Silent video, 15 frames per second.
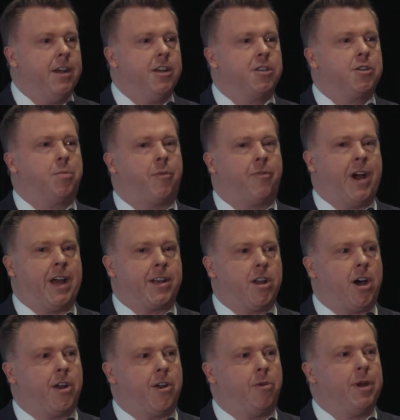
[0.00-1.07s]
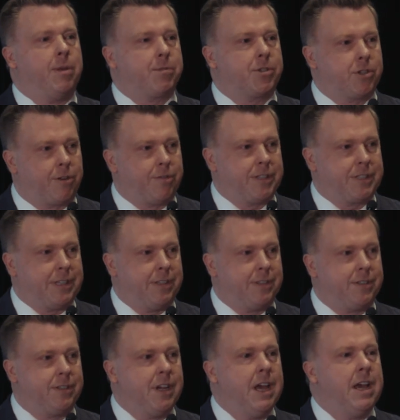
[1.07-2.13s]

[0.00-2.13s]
to provide non-OHIP services.